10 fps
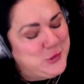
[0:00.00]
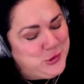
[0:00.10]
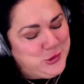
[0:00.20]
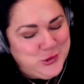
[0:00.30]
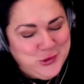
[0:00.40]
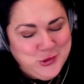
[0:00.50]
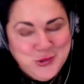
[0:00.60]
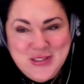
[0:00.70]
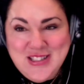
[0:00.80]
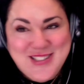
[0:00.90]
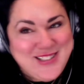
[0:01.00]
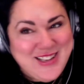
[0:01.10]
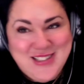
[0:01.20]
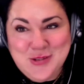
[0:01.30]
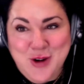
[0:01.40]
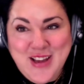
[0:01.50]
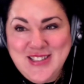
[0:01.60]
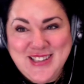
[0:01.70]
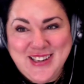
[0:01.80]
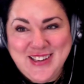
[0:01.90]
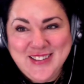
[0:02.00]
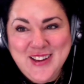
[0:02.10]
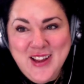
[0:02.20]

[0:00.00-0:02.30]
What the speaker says: woo, it's racy.